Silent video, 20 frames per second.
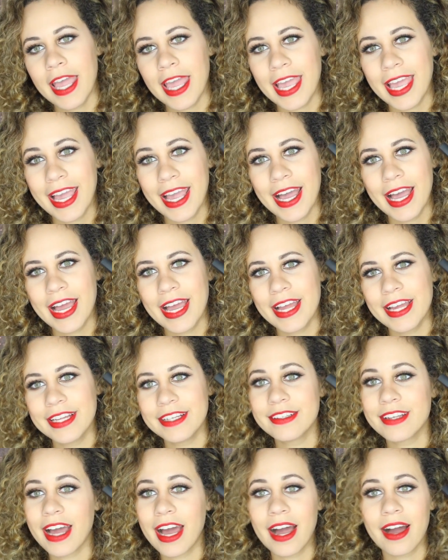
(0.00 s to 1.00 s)

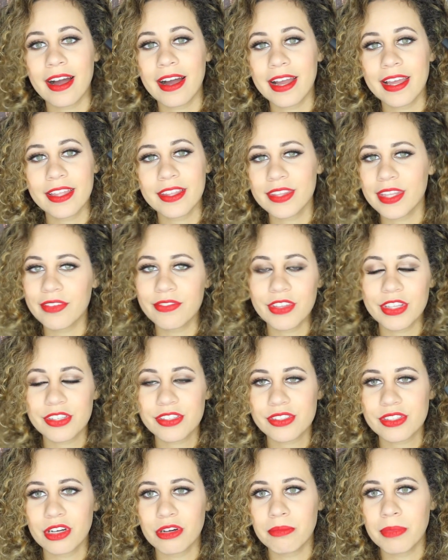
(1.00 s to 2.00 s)
And I love
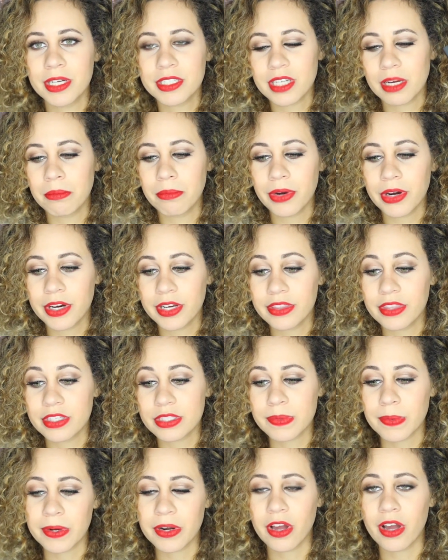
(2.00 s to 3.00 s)
this so much. I'm wearing
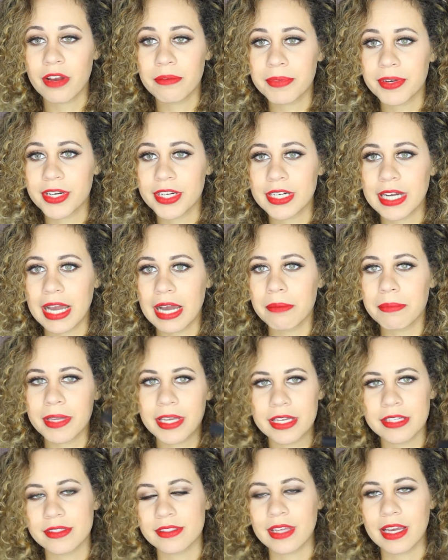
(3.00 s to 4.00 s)
this one on right now
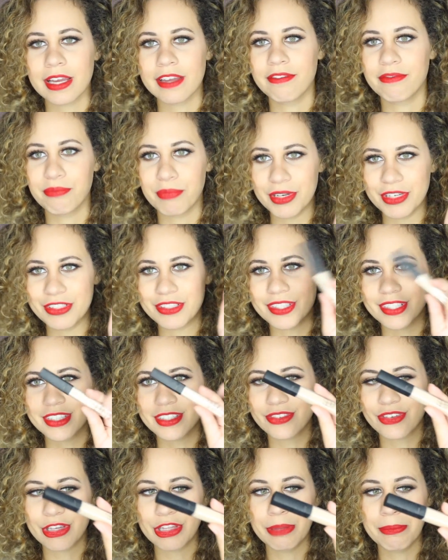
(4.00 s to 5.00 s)
because I've been using
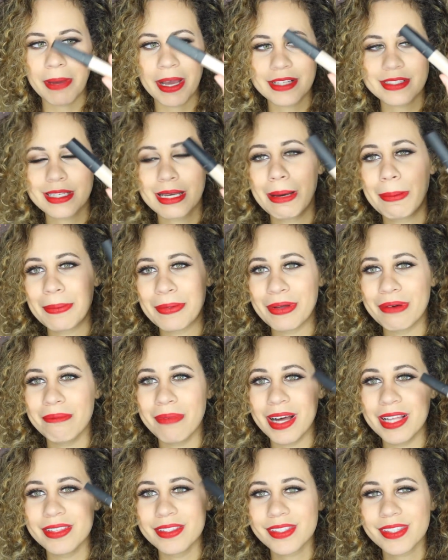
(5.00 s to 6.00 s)
this for the past couple of
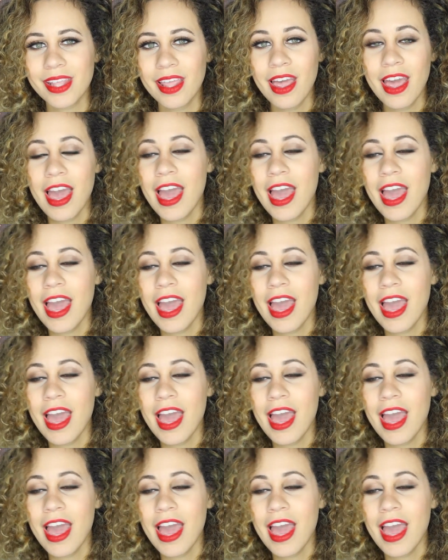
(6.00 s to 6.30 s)
months.